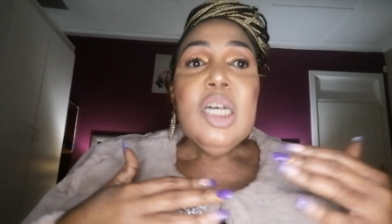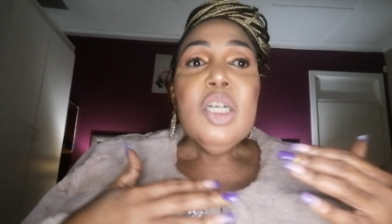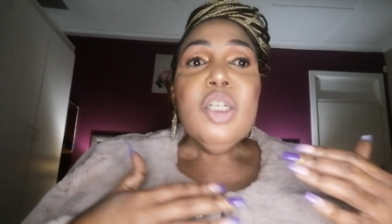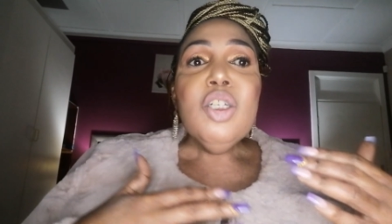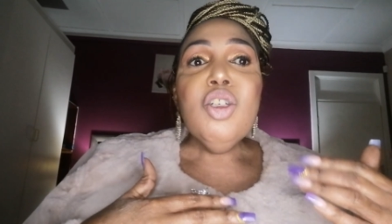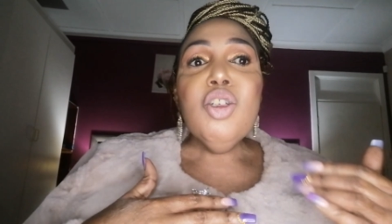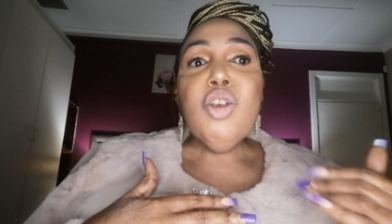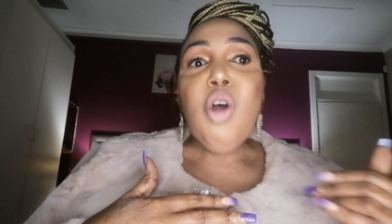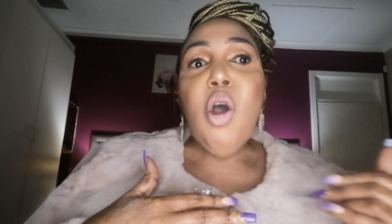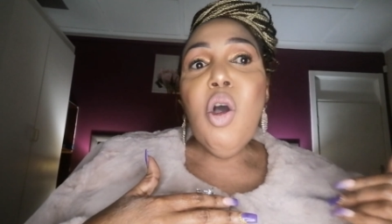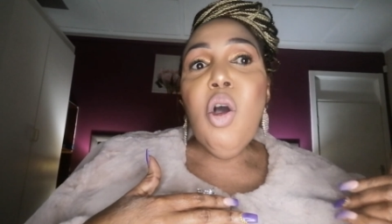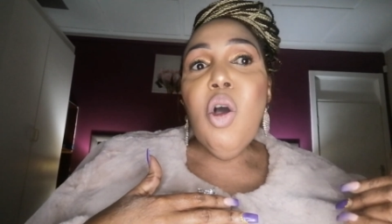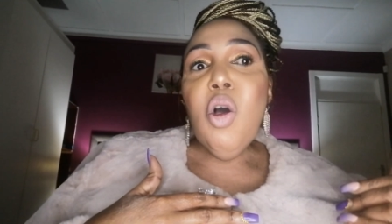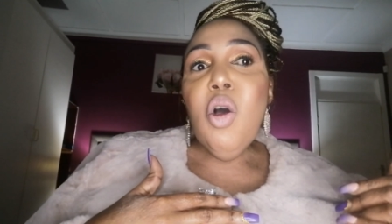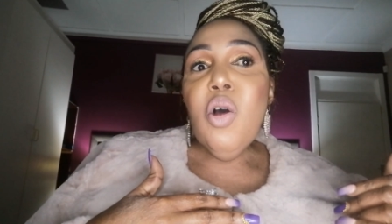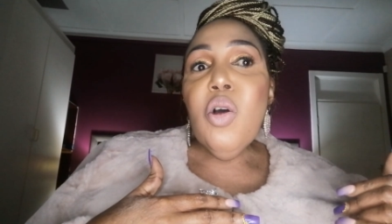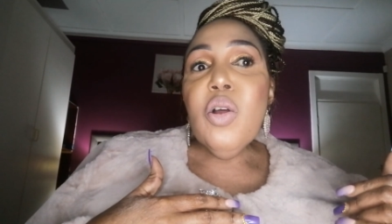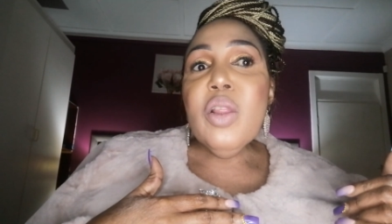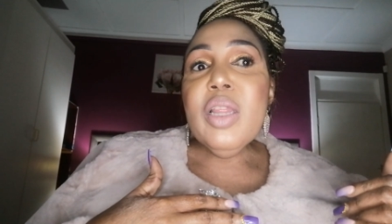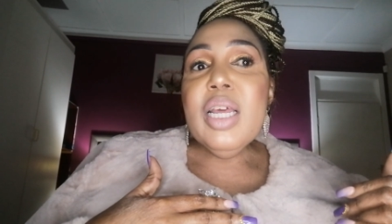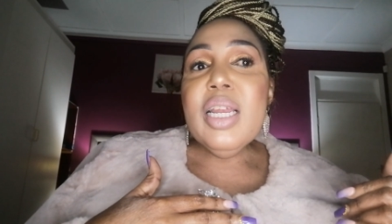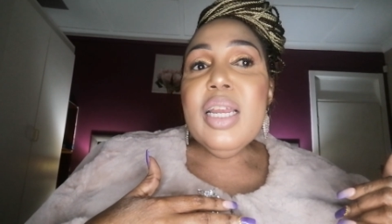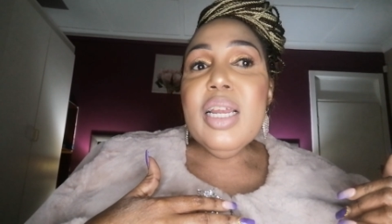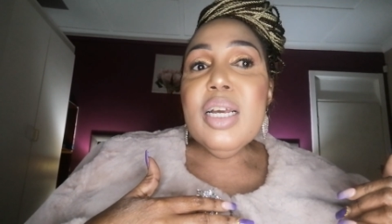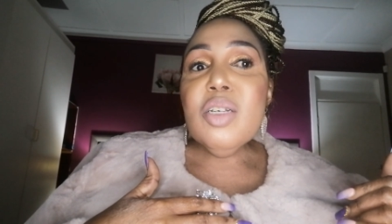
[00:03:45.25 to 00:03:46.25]

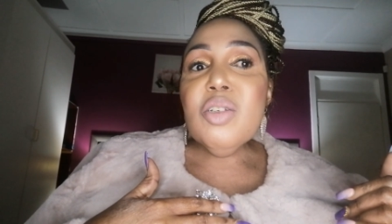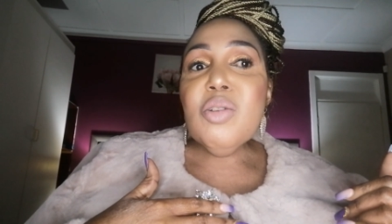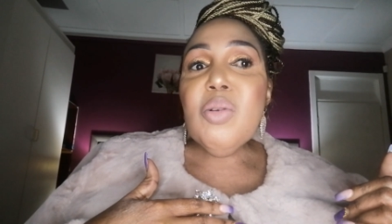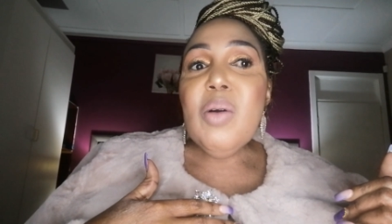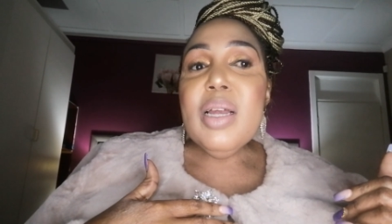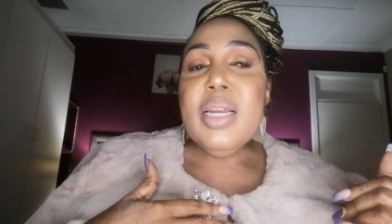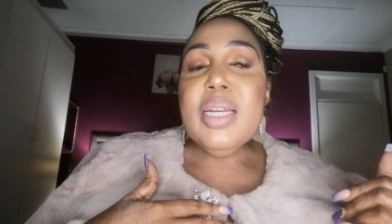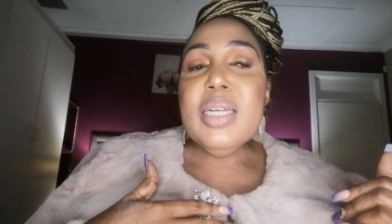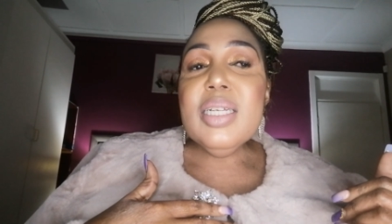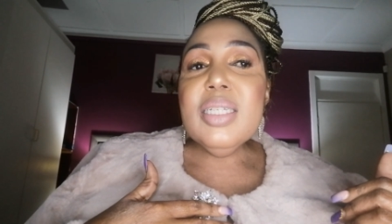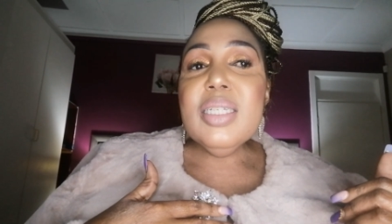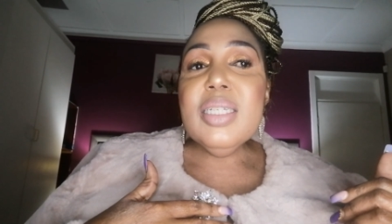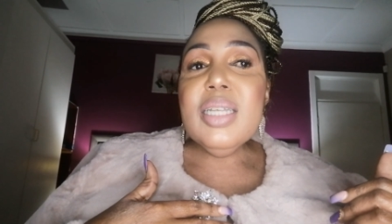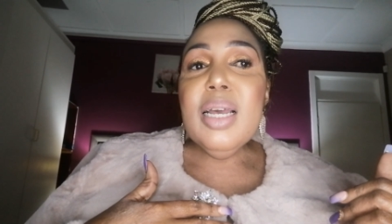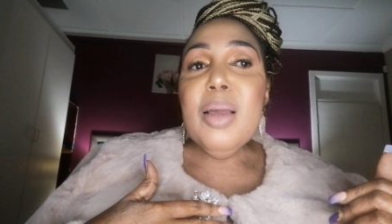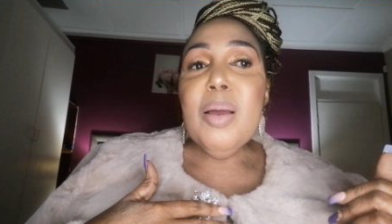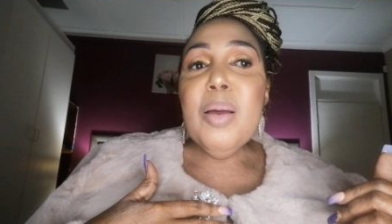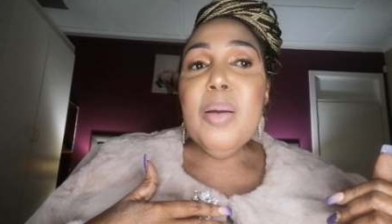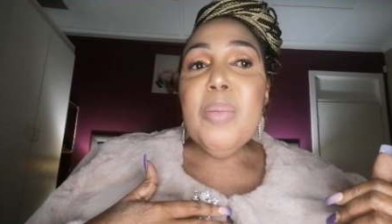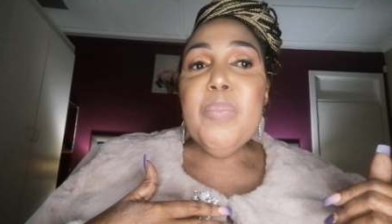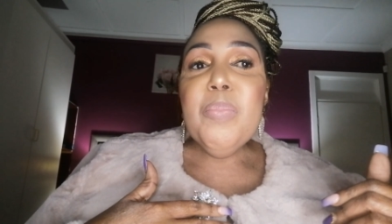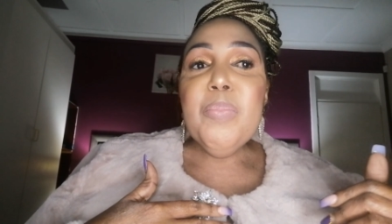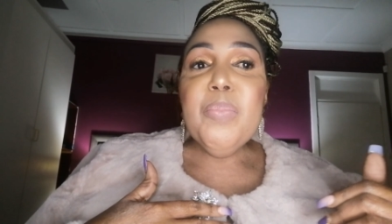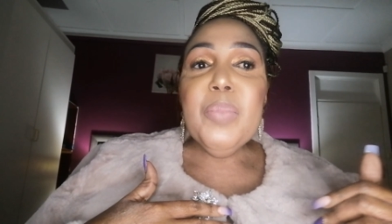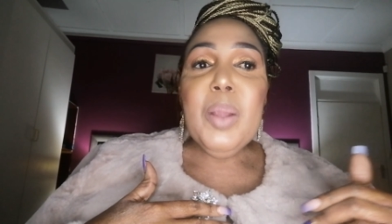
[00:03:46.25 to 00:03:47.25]
So the next one is
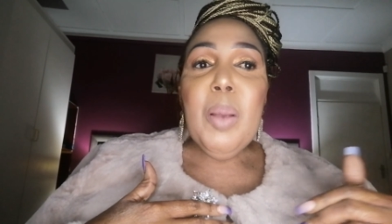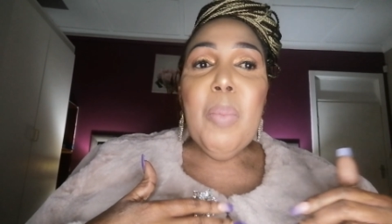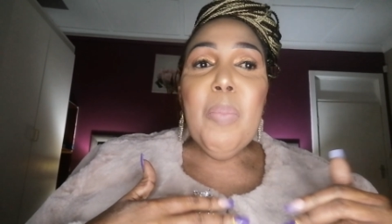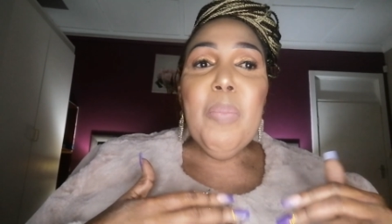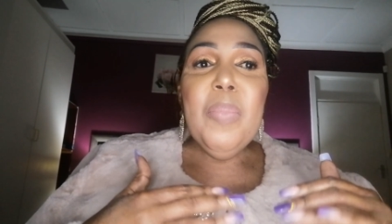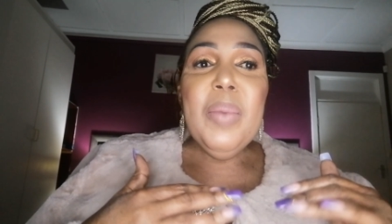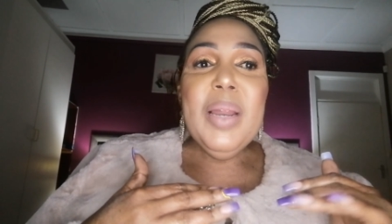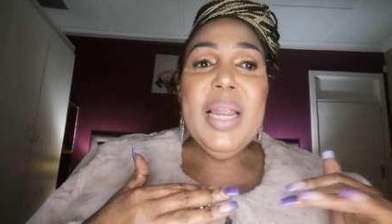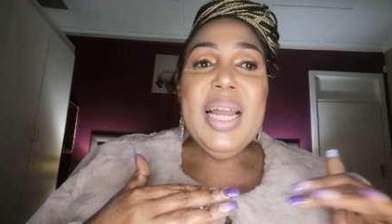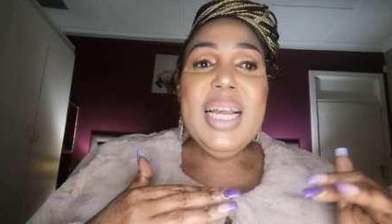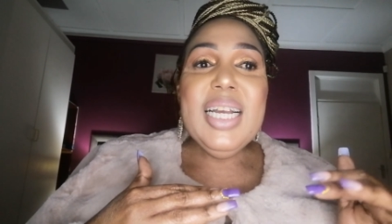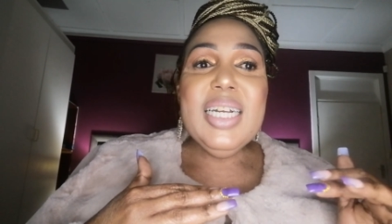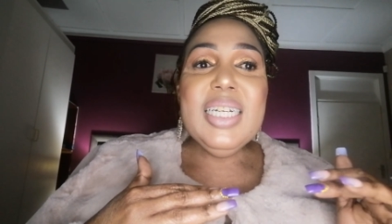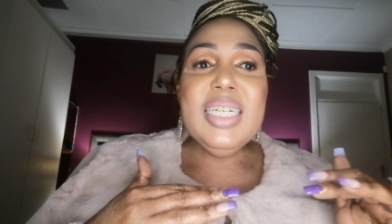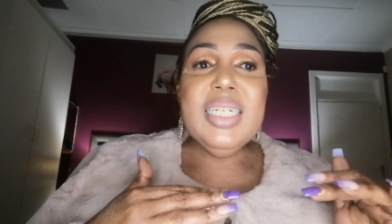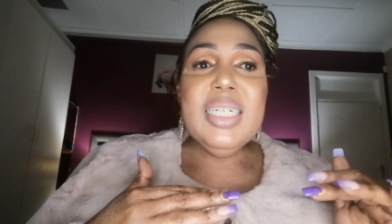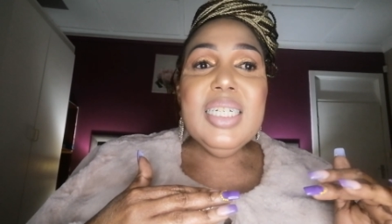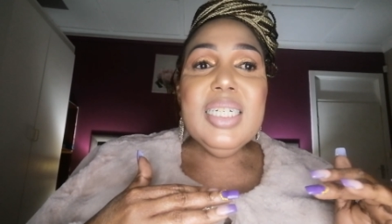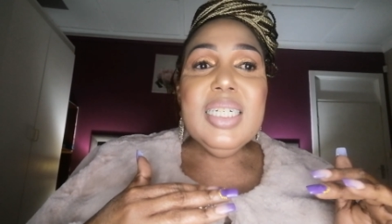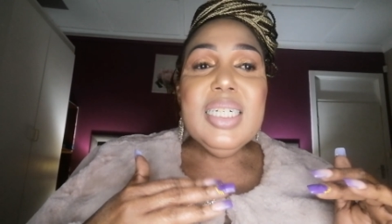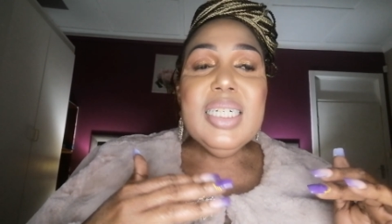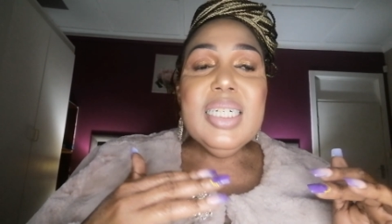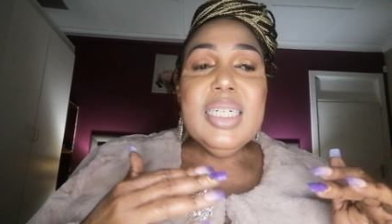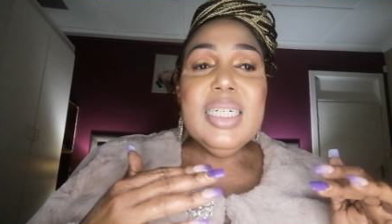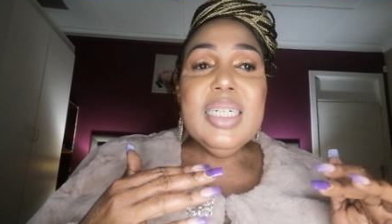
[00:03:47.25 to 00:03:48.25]
a plaid.